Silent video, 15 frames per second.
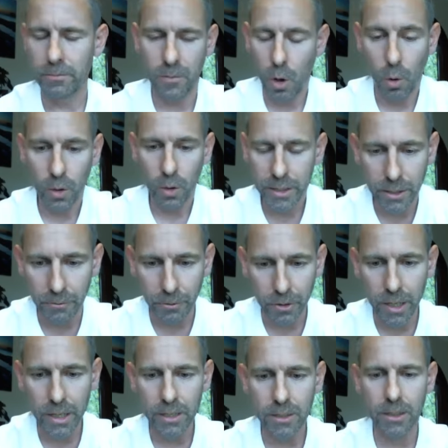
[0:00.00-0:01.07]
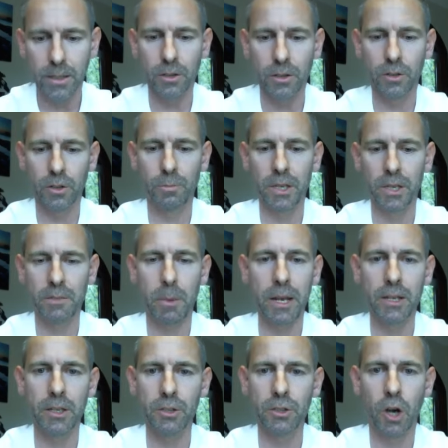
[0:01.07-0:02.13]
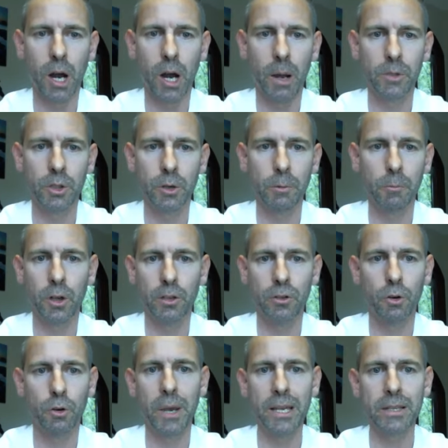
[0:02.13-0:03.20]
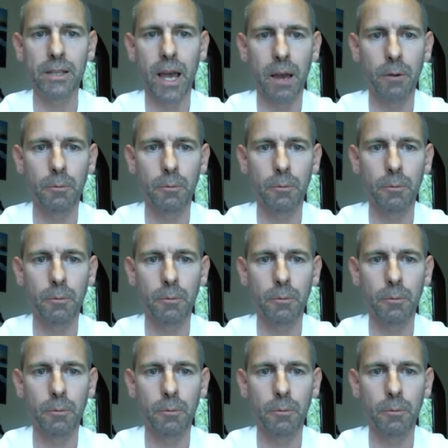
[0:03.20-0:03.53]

all these different things that you could be spending your time doing what you're best at,